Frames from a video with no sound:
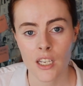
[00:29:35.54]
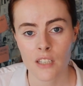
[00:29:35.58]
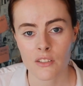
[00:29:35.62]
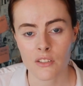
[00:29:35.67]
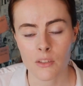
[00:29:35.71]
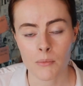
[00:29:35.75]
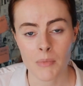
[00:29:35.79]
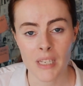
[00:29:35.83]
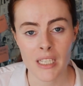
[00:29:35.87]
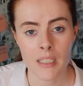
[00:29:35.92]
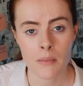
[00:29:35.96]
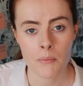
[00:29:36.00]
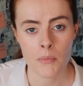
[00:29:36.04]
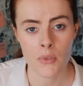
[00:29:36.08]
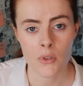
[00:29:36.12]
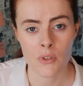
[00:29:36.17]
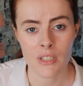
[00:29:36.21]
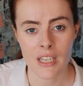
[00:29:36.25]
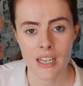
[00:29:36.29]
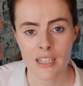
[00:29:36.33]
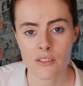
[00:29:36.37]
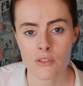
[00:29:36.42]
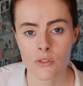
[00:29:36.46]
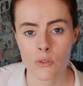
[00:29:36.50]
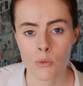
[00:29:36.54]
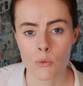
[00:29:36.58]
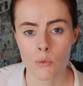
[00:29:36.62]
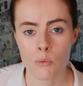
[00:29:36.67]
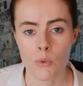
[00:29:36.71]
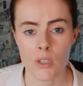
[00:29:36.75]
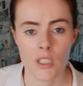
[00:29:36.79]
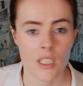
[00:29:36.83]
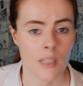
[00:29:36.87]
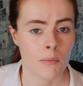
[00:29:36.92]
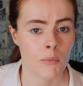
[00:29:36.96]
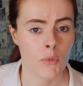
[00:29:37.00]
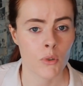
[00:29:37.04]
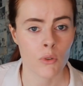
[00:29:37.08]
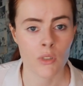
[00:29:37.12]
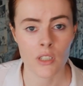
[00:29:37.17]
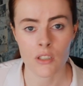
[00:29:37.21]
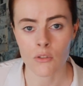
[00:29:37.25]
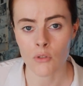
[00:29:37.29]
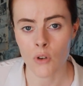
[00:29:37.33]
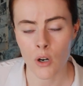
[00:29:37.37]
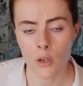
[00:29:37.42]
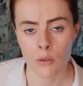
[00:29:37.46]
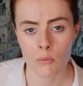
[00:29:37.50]
some input as to what I'm
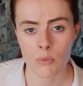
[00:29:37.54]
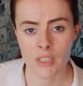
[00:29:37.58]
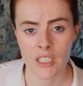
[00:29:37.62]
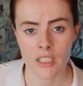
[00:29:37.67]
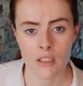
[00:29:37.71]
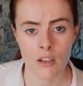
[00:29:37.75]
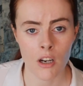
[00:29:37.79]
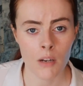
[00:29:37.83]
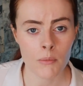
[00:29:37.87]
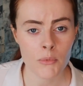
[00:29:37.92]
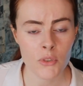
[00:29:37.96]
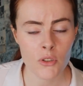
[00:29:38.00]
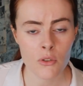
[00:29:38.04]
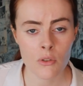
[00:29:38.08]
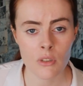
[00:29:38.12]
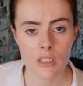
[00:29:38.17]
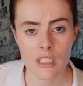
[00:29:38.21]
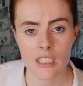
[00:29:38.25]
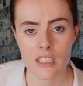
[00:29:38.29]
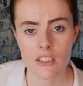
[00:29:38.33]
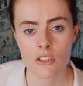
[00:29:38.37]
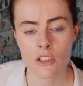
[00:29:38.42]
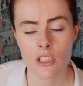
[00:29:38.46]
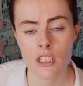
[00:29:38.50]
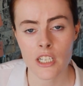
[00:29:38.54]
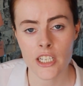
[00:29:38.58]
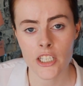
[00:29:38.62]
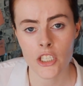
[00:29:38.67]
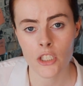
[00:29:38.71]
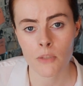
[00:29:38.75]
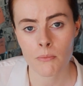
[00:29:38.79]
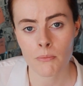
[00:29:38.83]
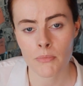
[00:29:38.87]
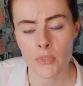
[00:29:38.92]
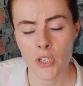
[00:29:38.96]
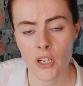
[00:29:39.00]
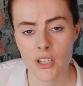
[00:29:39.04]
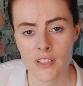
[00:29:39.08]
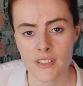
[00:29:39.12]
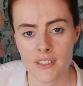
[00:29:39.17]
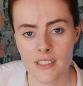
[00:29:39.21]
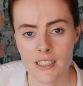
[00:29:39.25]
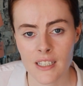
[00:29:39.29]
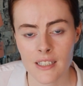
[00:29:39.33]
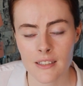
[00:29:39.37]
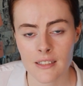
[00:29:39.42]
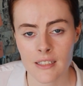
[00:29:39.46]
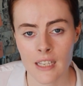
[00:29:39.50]
doing wrong when it comes to the installation
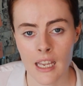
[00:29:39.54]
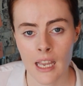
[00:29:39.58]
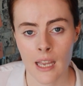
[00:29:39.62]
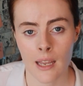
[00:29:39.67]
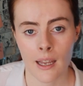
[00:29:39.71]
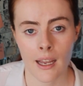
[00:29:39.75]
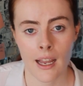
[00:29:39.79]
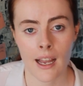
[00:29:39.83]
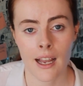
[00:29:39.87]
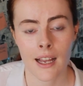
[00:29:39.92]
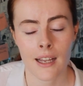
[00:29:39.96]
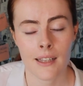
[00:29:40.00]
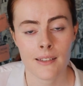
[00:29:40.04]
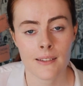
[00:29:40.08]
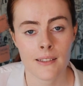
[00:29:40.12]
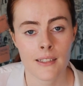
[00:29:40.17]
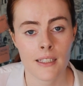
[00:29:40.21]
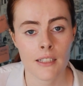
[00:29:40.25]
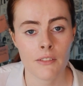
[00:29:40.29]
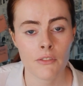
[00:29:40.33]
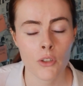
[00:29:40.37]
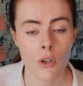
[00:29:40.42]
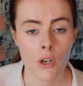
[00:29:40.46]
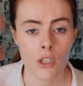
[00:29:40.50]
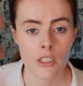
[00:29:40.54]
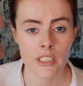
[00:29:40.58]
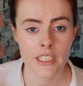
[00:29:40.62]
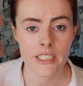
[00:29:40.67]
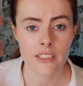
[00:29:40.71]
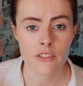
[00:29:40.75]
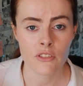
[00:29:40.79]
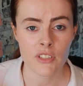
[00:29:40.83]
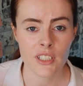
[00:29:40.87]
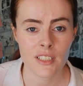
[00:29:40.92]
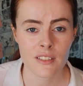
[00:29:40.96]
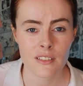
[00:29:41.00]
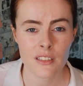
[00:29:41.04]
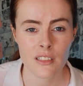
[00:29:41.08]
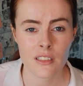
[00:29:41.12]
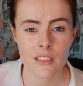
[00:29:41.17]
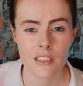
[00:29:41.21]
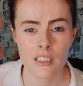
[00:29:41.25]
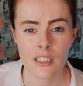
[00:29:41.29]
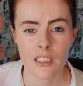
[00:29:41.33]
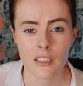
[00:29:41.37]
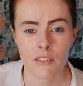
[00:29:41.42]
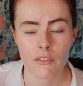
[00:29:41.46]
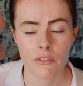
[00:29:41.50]
process. And if you are interested
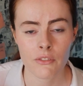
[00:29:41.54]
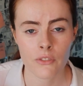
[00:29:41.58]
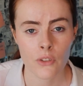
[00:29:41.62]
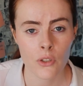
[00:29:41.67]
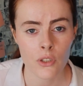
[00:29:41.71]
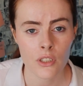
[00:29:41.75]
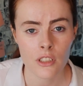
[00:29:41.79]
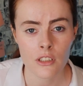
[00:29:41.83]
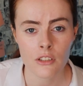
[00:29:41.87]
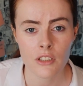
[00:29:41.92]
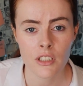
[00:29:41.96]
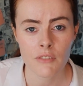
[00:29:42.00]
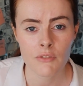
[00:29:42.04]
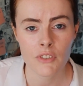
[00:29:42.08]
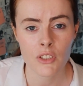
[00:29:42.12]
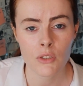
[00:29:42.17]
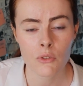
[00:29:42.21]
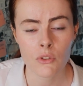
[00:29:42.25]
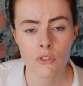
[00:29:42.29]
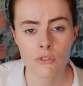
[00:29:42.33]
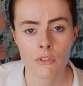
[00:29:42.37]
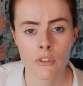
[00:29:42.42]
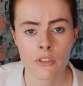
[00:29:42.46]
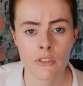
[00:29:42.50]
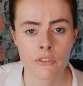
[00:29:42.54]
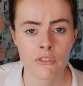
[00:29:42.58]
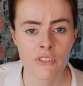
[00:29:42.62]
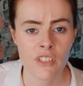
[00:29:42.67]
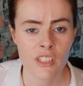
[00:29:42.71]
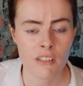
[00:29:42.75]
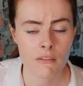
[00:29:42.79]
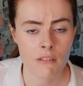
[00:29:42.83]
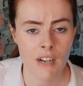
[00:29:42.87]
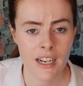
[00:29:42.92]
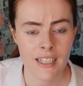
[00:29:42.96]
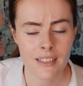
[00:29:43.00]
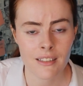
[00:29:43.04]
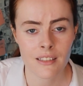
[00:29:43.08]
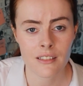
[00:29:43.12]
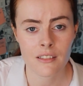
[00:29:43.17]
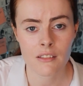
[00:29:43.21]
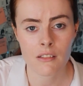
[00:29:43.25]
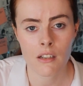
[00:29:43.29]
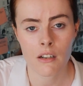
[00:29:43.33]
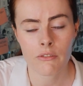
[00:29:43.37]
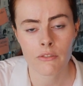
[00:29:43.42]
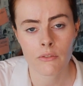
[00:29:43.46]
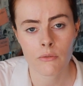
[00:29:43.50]
in further reviews for free writing
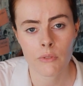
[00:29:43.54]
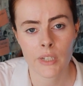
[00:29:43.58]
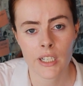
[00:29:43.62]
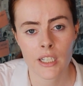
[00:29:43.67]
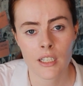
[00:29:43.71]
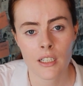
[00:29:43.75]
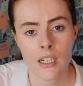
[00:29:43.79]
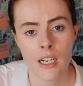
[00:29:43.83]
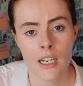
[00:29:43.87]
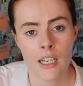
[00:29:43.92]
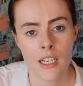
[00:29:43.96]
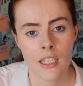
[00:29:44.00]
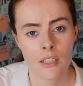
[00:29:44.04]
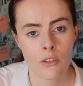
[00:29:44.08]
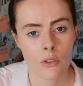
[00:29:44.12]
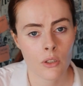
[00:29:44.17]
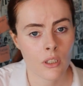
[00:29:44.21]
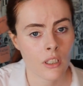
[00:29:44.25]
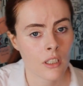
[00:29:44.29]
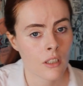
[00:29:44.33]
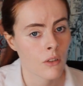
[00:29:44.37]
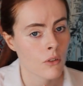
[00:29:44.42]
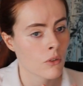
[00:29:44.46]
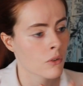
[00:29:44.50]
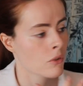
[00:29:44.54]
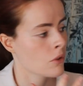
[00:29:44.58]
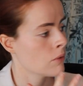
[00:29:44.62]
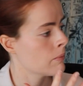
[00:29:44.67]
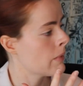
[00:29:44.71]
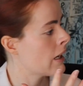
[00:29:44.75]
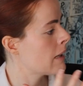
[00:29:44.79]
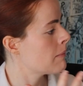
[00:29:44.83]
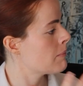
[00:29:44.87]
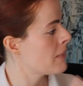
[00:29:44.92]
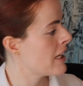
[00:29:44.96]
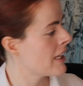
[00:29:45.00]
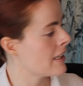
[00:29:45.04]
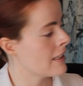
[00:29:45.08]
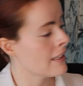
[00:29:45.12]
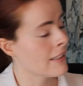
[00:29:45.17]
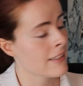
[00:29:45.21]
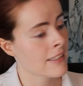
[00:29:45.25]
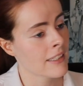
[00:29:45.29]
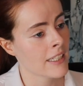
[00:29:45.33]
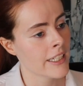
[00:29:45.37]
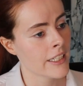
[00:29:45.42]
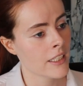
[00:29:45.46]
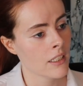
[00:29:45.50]
software, you can go to my
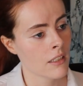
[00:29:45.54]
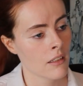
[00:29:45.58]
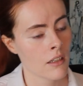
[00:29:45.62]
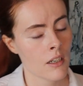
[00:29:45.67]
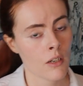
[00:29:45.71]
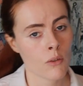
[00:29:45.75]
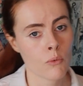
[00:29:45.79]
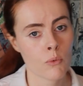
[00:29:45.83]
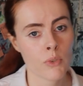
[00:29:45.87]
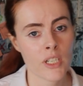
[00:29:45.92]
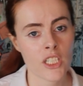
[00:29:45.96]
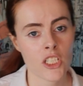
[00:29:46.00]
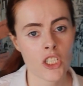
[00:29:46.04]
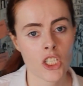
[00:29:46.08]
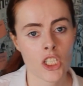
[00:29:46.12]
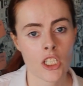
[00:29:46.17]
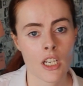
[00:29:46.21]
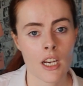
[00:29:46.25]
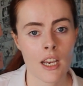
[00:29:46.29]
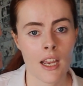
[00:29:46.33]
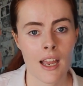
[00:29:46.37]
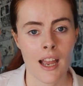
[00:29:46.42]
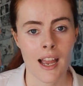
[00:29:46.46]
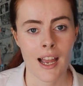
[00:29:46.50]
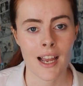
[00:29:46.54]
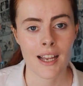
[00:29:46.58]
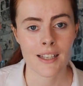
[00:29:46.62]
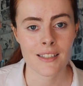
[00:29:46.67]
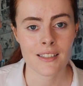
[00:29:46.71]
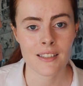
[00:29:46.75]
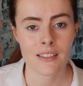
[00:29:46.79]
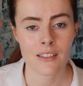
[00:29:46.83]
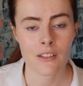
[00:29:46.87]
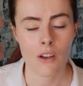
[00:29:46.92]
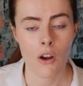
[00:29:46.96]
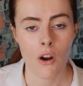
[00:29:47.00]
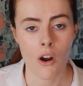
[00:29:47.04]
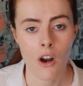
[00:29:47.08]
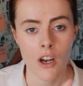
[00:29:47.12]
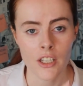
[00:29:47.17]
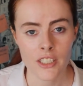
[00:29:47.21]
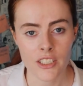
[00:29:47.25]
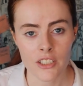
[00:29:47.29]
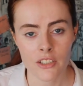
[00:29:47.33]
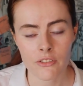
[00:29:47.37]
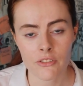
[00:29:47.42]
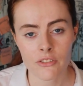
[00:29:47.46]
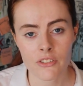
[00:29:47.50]
playlist here, which has
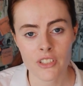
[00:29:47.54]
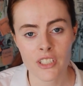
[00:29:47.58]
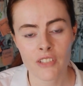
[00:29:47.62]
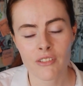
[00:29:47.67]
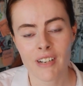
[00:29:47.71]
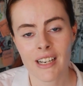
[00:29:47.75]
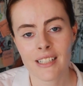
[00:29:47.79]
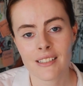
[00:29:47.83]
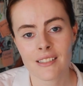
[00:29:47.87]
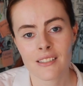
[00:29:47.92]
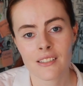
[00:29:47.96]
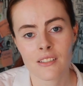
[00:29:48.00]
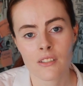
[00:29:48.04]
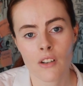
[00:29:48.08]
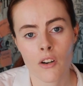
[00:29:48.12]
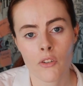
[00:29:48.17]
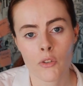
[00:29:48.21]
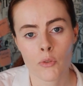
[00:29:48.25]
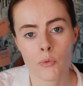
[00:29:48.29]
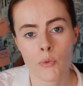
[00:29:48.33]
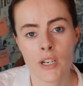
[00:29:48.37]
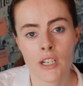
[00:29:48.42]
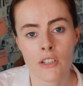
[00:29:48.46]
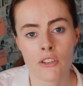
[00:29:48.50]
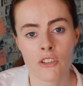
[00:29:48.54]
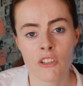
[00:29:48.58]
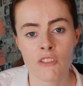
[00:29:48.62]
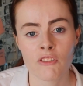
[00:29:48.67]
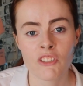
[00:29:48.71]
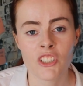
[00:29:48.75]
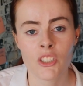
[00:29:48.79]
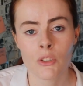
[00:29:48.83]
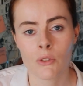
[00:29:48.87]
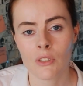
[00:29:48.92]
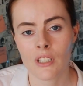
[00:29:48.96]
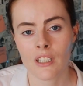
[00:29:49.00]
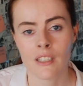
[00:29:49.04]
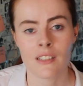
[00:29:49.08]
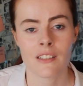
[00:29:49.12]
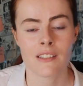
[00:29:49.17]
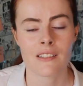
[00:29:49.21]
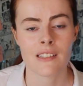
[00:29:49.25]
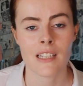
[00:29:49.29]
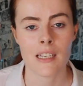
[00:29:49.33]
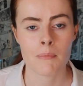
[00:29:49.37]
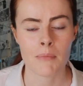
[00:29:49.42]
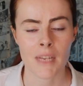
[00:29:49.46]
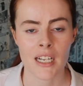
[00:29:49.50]
other free writing software reviewed in the
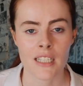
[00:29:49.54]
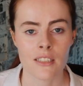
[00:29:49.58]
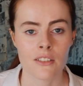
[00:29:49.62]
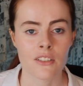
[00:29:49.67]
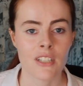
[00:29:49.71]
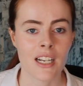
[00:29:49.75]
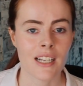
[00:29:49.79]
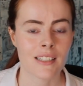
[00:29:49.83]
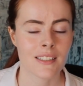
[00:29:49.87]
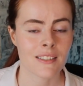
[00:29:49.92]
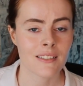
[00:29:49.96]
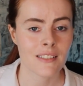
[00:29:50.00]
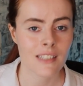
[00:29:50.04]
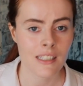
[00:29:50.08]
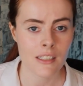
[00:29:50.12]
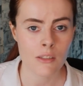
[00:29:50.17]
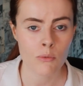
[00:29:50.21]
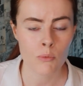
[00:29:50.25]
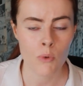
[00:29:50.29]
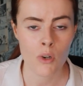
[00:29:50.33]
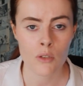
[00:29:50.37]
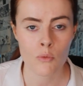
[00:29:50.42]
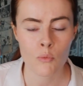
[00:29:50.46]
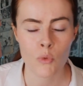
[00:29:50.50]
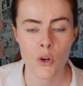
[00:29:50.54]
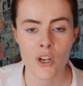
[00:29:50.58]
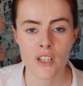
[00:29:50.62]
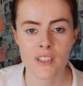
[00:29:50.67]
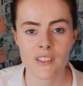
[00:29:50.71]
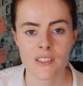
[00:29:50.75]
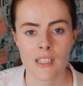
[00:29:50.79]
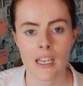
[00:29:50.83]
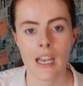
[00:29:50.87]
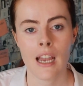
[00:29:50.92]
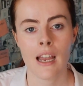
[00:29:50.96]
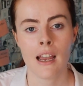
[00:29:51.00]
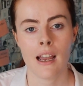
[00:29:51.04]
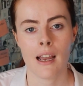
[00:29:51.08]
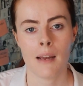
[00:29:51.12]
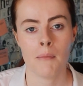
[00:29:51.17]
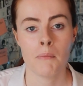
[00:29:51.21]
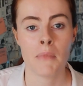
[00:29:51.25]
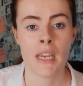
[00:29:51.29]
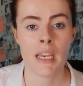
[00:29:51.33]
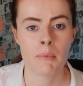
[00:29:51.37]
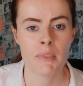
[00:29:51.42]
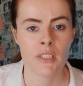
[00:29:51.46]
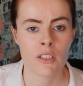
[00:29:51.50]
same manner as this one was, and
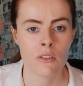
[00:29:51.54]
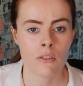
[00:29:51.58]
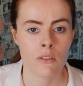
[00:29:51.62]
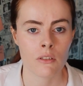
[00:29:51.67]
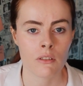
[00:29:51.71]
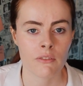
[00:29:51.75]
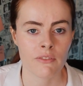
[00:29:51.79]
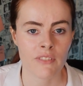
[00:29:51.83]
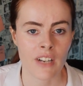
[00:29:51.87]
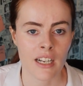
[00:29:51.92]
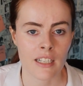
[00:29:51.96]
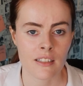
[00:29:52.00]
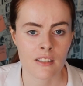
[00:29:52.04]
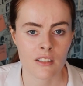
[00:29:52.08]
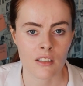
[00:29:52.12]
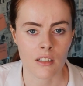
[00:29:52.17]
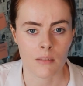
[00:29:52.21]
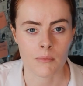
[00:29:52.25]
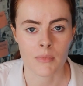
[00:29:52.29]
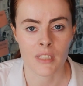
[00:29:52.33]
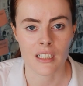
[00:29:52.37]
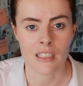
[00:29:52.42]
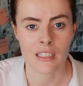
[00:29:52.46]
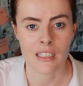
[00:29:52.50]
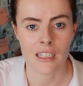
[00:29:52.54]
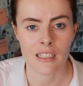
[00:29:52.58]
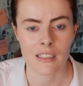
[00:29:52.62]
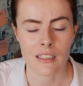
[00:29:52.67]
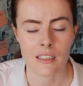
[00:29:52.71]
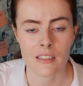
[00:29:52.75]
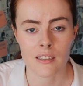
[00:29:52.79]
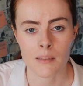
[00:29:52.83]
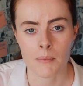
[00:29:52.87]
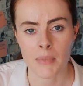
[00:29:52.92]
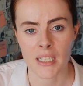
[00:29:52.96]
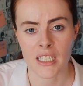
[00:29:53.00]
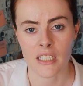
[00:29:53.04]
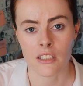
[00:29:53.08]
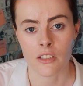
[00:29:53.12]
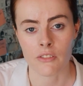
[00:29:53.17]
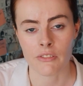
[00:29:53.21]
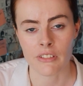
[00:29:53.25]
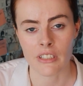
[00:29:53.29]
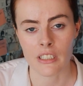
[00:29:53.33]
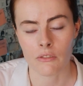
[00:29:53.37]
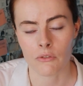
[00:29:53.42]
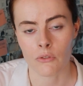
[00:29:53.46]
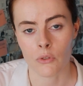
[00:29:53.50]
maybe you will find something that is a better
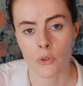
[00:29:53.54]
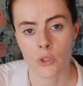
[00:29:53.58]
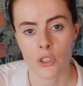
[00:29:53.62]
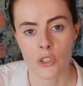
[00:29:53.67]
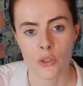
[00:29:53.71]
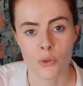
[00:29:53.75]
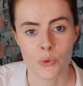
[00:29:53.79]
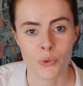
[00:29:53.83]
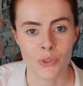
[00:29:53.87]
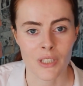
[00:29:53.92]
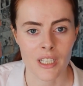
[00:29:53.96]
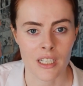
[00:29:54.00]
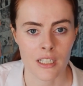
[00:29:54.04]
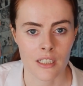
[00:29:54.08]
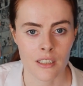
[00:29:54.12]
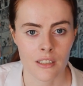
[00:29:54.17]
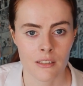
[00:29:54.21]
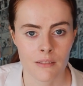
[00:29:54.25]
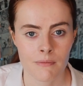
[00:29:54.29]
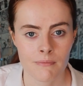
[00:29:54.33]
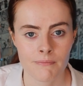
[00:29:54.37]
fit for you there.